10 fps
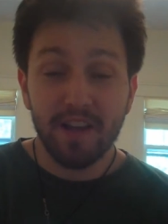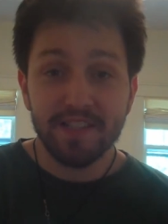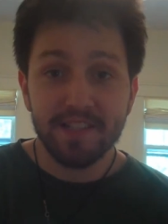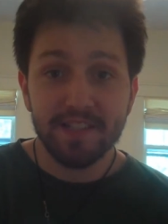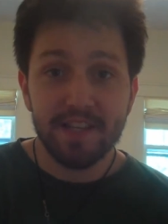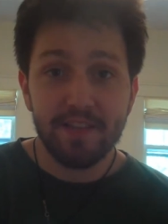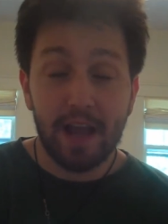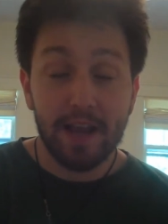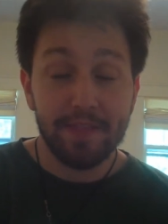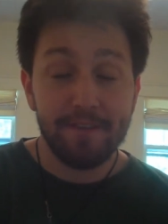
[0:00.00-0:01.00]
August 16th,
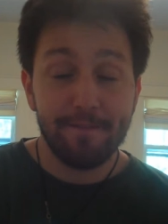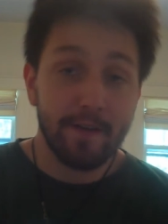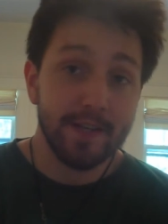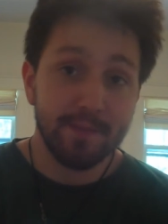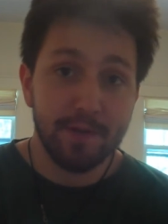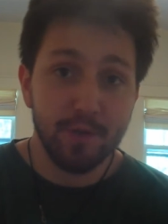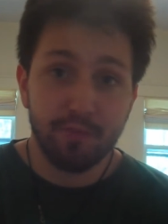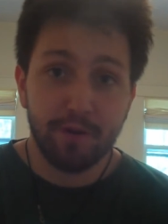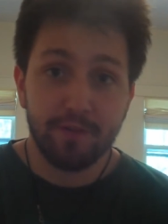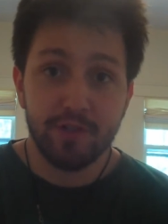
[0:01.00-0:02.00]
I got the very special
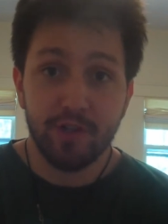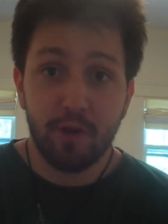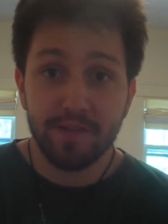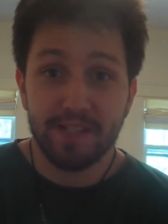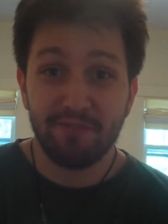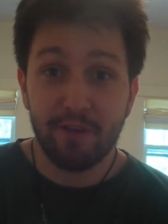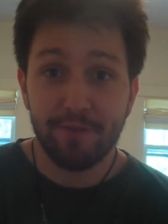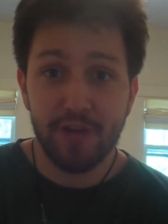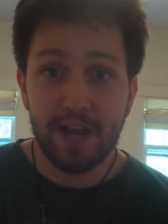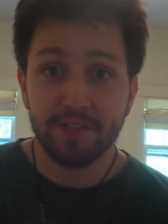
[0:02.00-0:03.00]
privilege to go and see
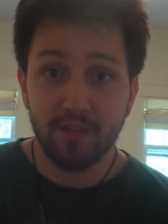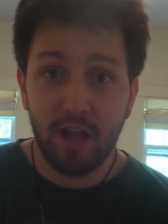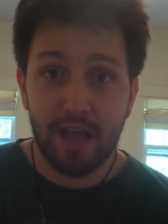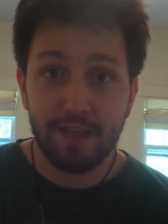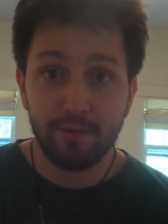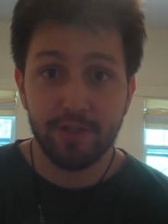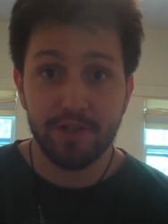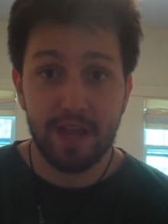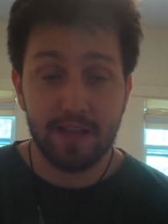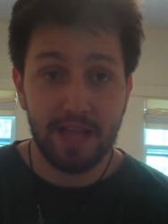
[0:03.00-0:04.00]
Rifftrax Live, which
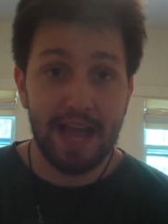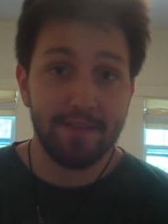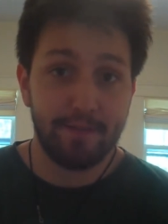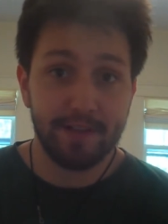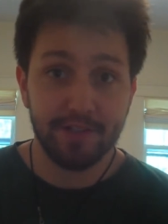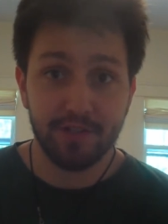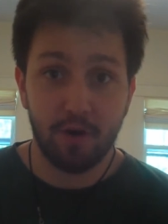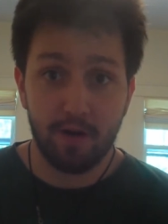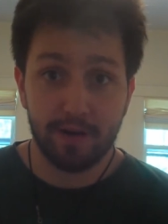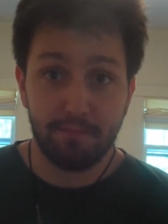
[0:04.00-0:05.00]
is a live event
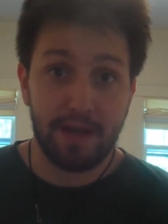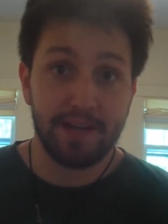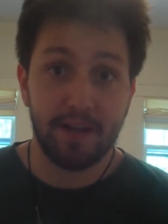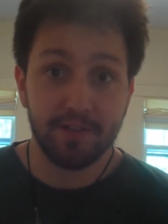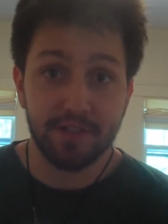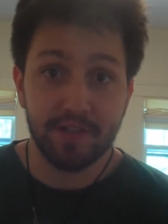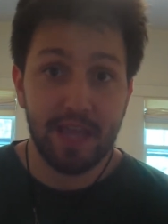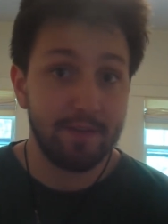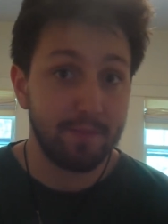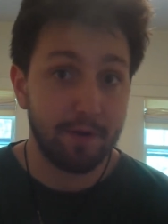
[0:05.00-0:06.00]
starring Mike Nelson,
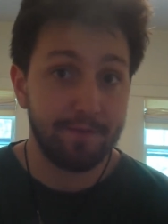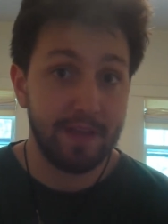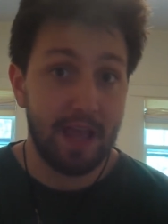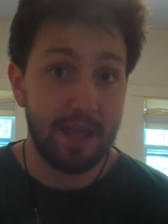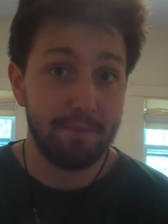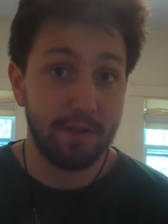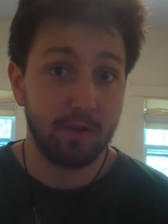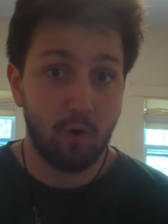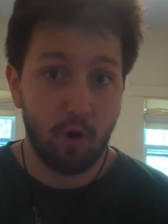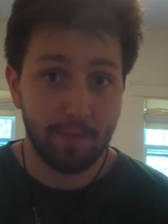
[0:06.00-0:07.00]
Kevin Murphy, and
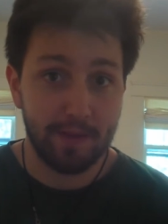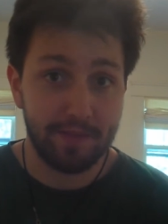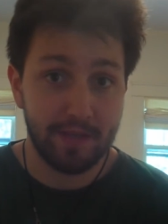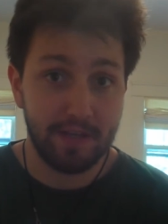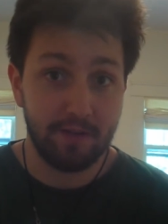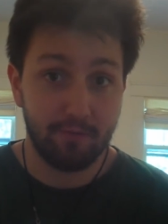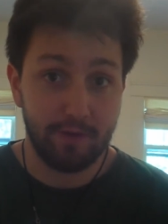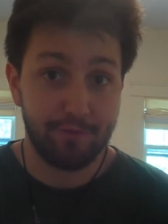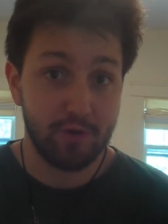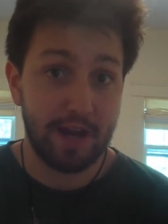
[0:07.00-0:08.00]
Bill Corbett, the
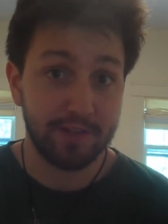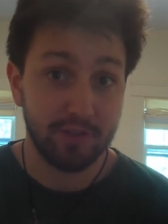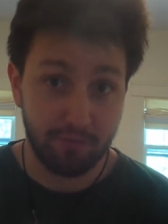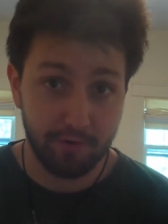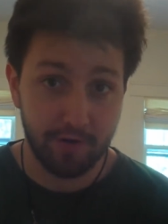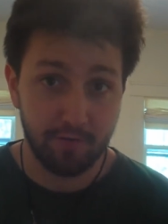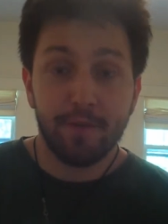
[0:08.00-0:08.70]
Rifftrax crew.